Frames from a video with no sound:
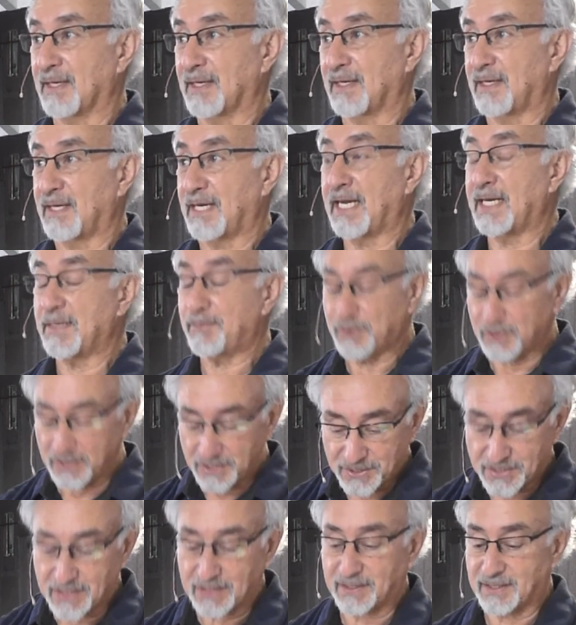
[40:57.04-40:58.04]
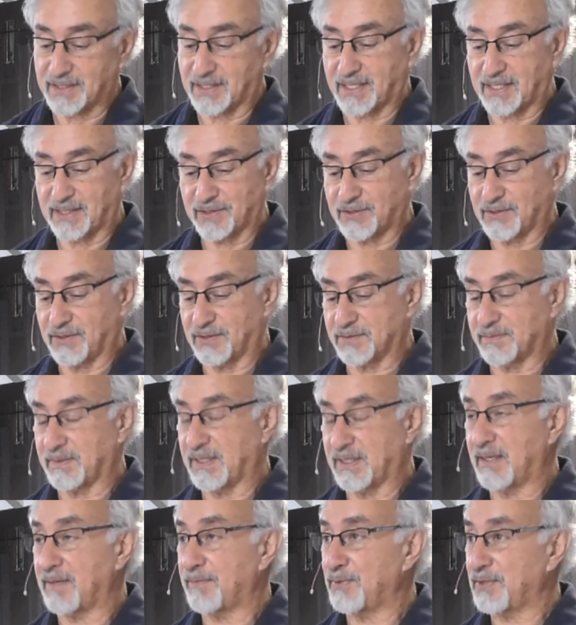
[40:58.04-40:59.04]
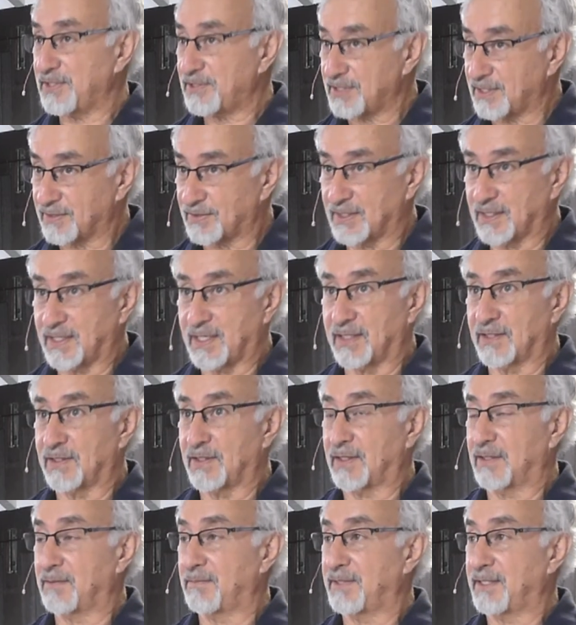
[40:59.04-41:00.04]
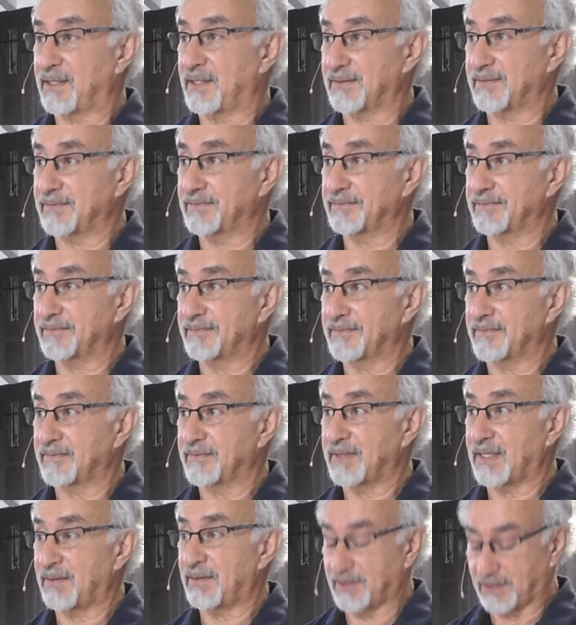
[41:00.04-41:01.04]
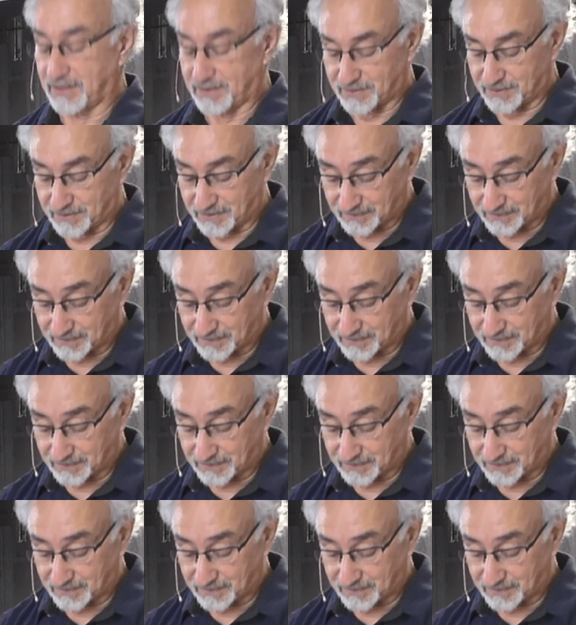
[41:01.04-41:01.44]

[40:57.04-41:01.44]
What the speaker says: I appreciate that God chose me. I appreciate that God called me. I really do.